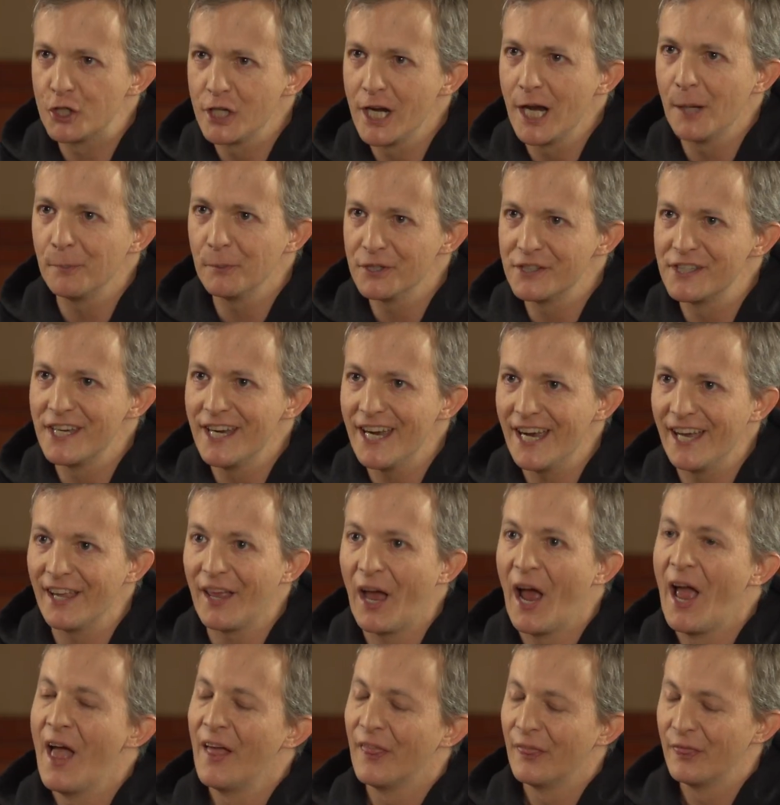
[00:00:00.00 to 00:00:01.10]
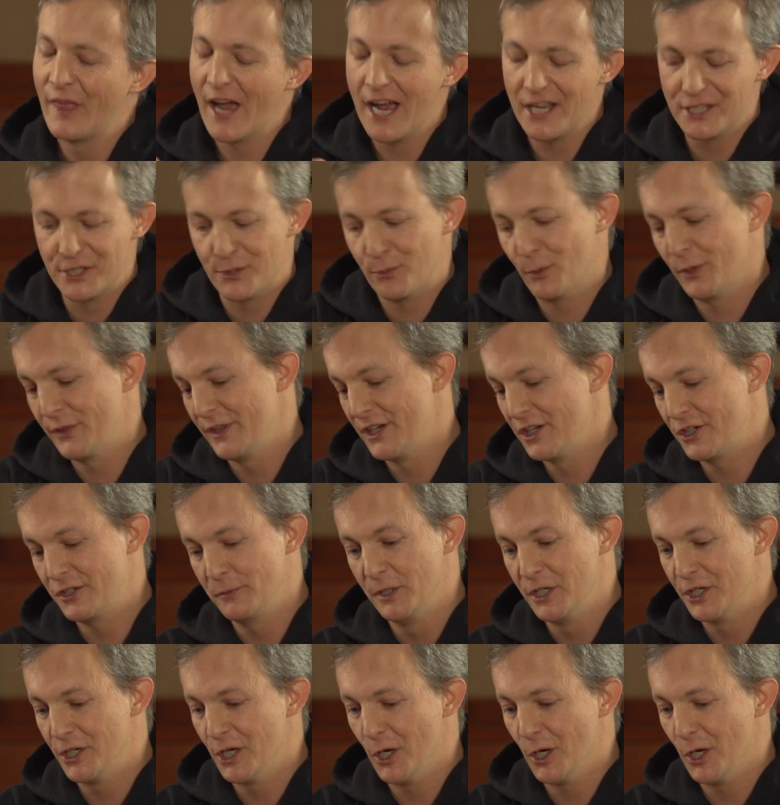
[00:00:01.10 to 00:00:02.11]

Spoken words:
Jammers, yeah. That's what they should be